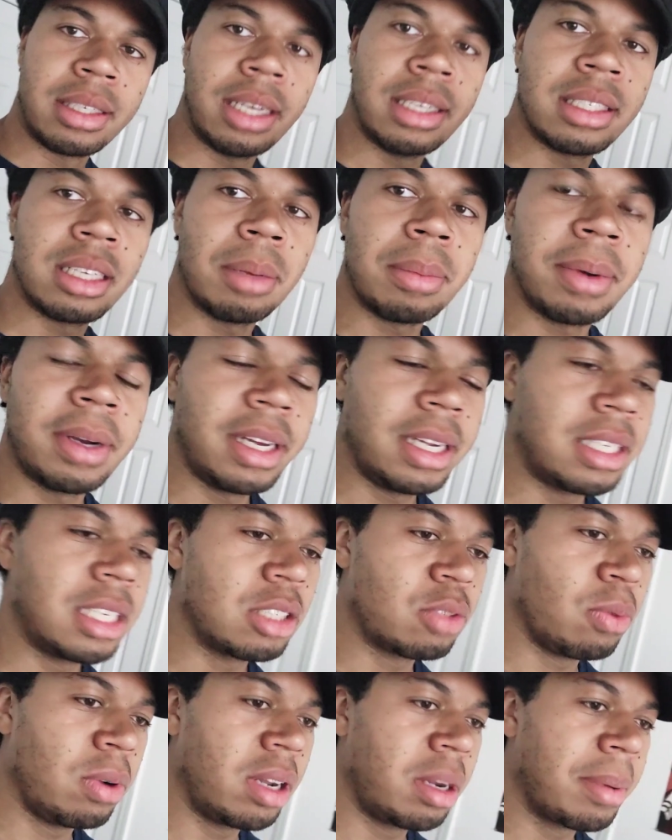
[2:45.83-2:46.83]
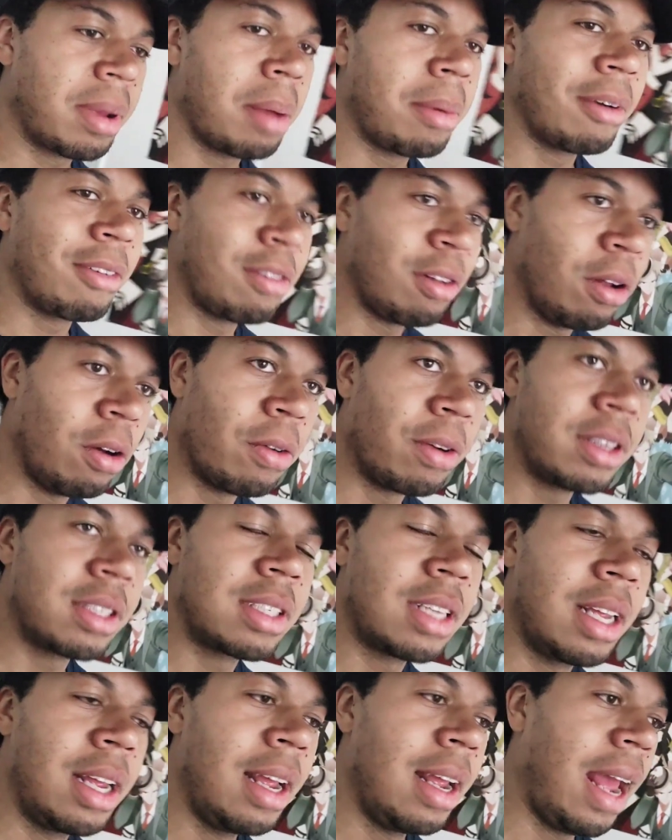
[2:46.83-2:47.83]
She simply just wanted to become a
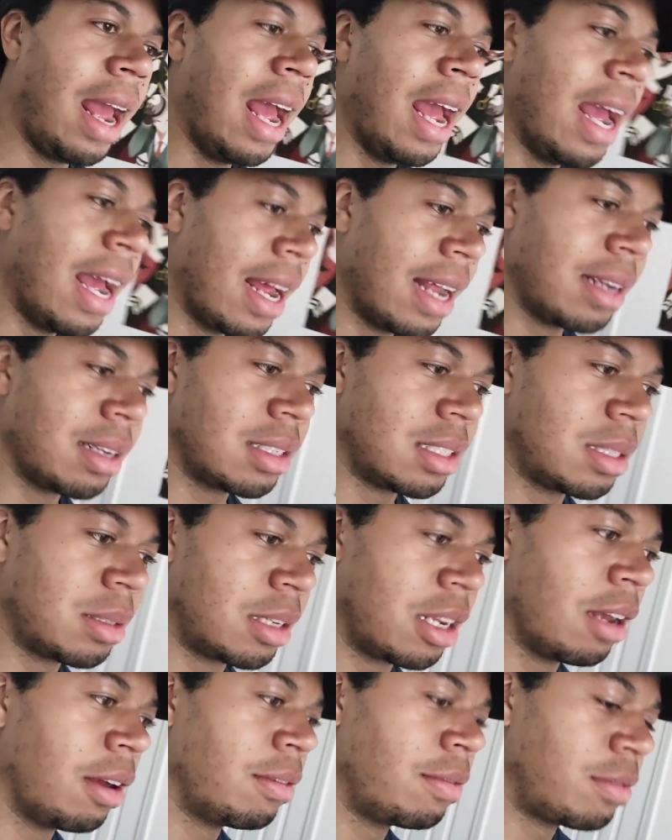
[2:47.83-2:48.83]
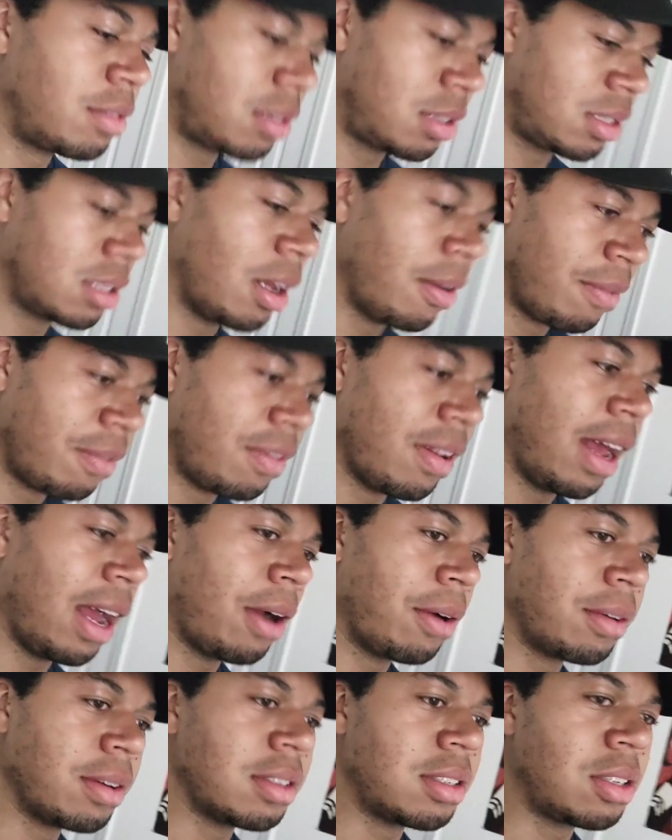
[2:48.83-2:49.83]
florist and give
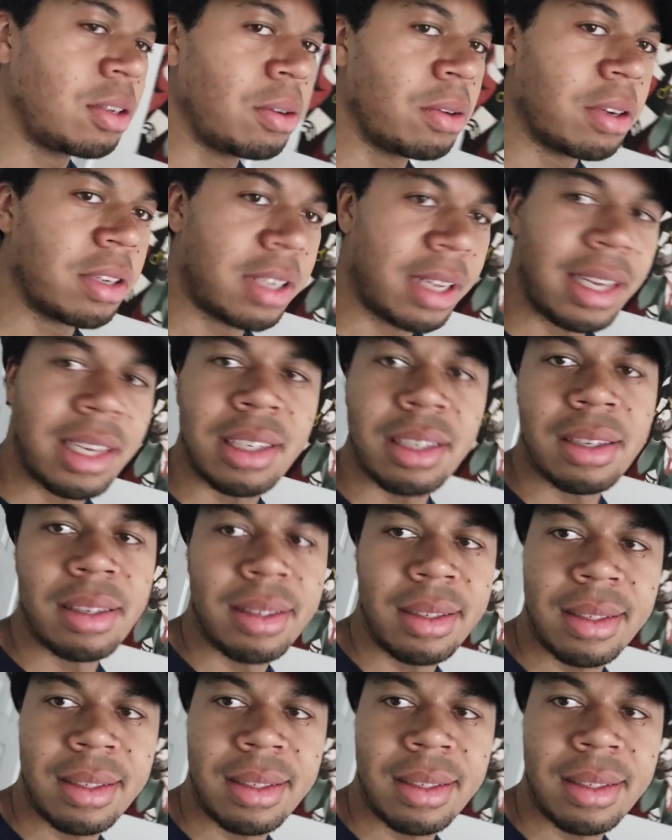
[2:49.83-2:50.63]
sunflowers to her teacher.